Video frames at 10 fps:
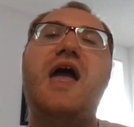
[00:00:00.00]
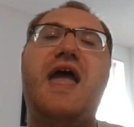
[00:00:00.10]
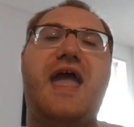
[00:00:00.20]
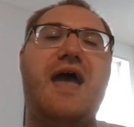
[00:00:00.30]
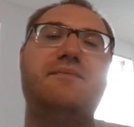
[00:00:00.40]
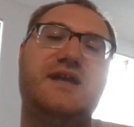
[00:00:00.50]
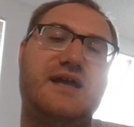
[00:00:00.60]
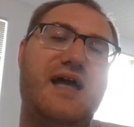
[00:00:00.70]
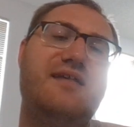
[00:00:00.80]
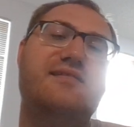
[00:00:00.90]
And
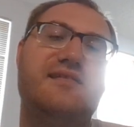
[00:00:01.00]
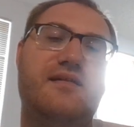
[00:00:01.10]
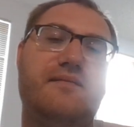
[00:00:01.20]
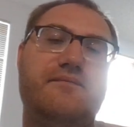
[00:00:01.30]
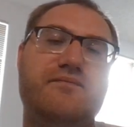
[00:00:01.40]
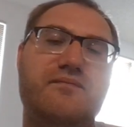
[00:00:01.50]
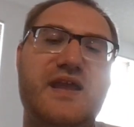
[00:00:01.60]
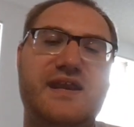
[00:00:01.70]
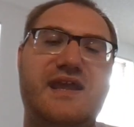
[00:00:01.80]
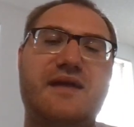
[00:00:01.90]
because
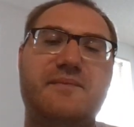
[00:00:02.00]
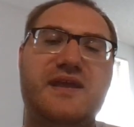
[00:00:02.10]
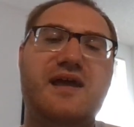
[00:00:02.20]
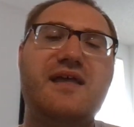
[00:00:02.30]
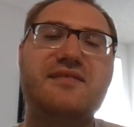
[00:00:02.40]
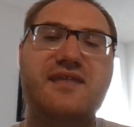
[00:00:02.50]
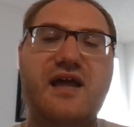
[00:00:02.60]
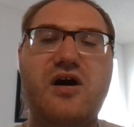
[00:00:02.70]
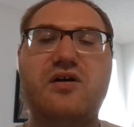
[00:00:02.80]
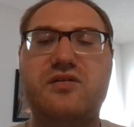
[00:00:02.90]
they
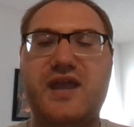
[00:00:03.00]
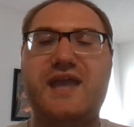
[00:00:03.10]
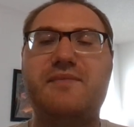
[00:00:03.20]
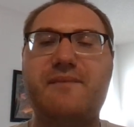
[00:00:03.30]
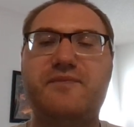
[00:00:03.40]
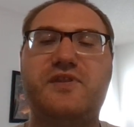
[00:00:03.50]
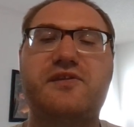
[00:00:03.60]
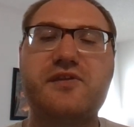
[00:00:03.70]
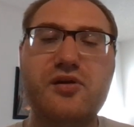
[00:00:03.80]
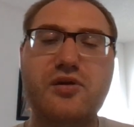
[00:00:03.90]
all came up with
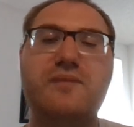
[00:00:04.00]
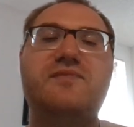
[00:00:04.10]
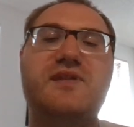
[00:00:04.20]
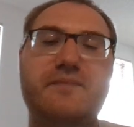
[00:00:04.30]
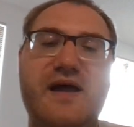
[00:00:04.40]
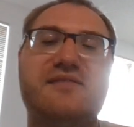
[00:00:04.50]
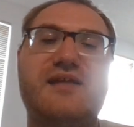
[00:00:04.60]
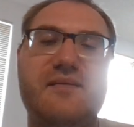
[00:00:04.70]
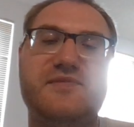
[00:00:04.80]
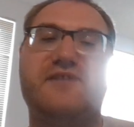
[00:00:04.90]
the terms, the bus
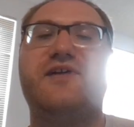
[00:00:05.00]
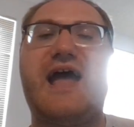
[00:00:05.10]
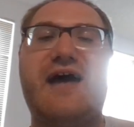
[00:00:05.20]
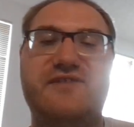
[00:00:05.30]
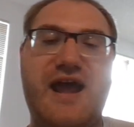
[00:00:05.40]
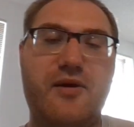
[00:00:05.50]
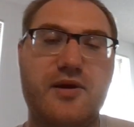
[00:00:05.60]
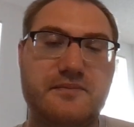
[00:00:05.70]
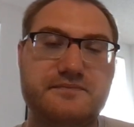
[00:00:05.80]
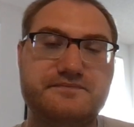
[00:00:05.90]
comes every half an hour.
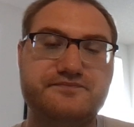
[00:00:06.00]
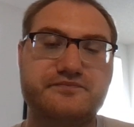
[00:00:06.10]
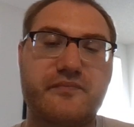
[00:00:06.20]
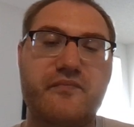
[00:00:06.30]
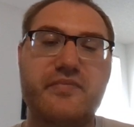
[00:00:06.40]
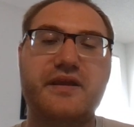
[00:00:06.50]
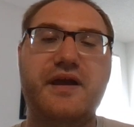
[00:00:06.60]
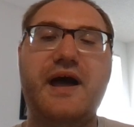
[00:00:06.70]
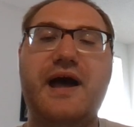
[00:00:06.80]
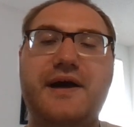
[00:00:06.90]

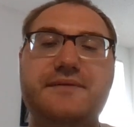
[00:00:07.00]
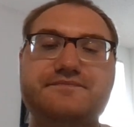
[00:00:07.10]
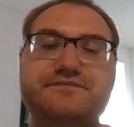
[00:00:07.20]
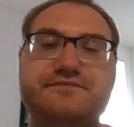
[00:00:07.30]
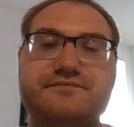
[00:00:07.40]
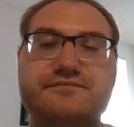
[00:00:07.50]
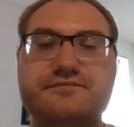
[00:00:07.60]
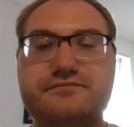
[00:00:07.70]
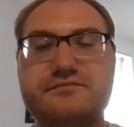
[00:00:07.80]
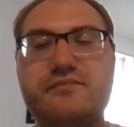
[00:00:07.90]
Um,
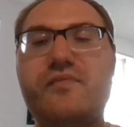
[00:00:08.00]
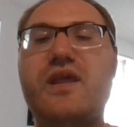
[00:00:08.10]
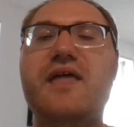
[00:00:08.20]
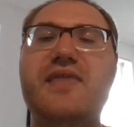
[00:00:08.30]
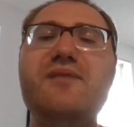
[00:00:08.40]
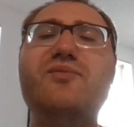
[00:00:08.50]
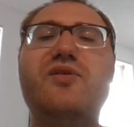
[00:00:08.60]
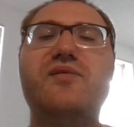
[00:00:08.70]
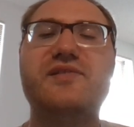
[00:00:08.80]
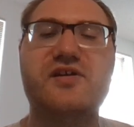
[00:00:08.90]
and then when
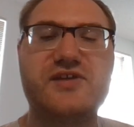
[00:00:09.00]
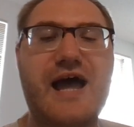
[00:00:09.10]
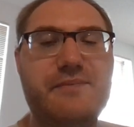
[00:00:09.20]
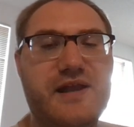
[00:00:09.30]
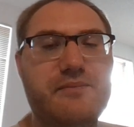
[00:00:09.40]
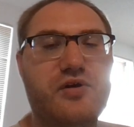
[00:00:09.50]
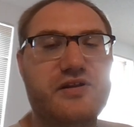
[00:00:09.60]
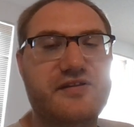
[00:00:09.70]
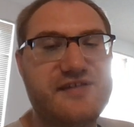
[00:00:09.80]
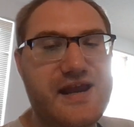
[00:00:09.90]
we're in their topic at
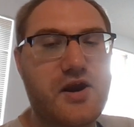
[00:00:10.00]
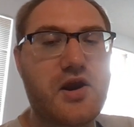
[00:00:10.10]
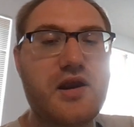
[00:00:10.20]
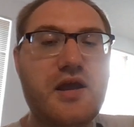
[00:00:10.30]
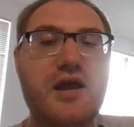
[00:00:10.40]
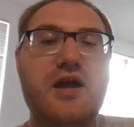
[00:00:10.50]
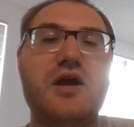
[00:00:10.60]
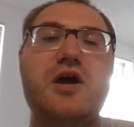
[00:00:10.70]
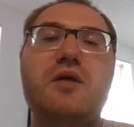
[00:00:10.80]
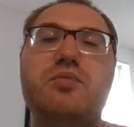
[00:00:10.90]
Brooklyn Center
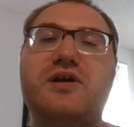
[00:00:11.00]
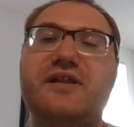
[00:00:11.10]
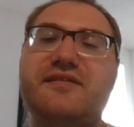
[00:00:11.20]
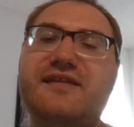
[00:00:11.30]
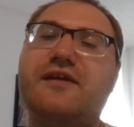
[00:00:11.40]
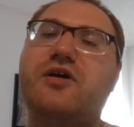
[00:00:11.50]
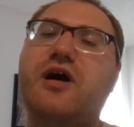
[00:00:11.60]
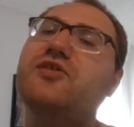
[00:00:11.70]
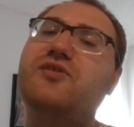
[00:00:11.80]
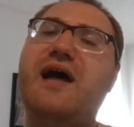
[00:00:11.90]

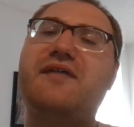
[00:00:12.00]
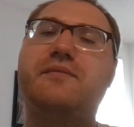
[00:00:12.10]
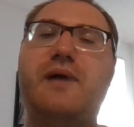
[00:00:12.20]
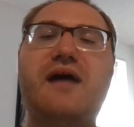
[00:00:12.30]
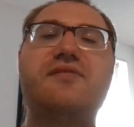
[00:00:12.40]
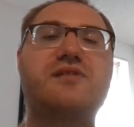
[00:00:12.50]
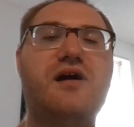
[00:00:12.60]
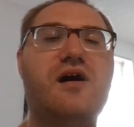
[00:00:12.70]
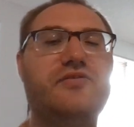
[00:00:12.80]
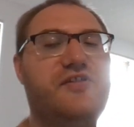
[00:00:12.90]
also has a bus
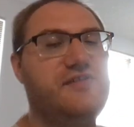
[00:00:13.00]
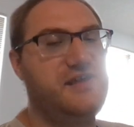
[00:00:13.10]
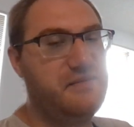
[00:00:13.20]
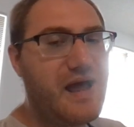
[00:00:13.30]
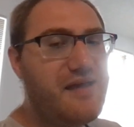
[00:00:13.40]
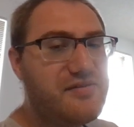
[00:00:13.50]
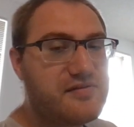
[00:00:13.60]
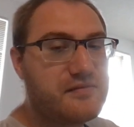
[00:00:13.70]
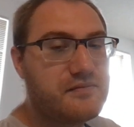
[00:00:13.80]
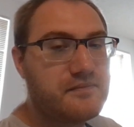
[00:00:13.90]
called the C
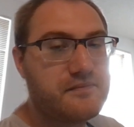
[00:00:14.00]
Bus.